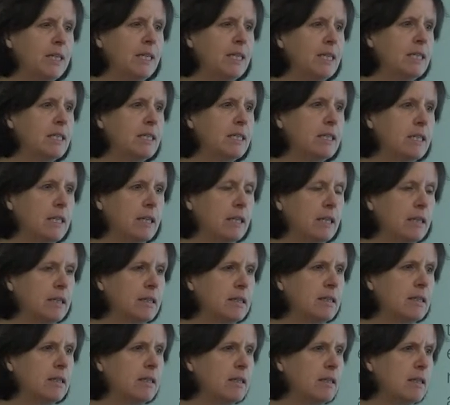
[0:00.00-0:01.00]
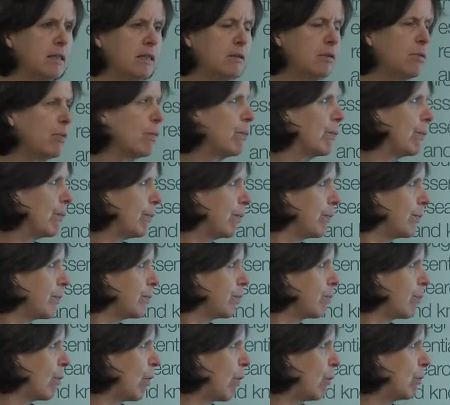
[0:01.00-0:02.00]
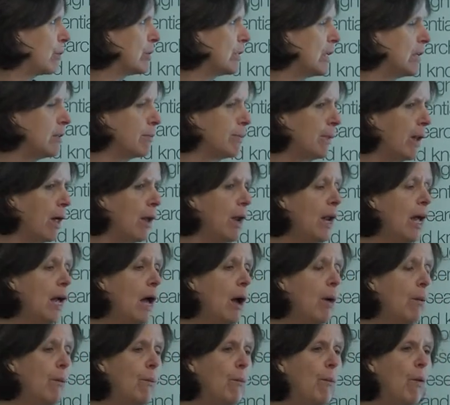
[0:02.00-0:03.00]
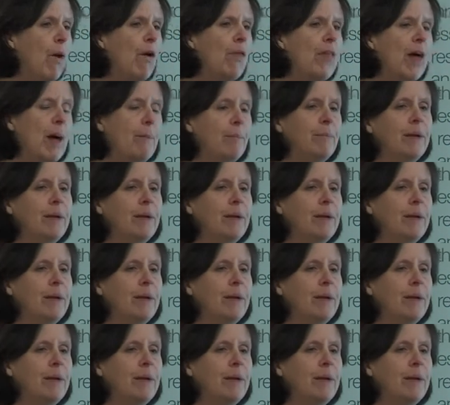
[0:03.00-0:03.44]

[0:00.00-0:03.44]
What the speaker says: It is still what was in the plant. And what that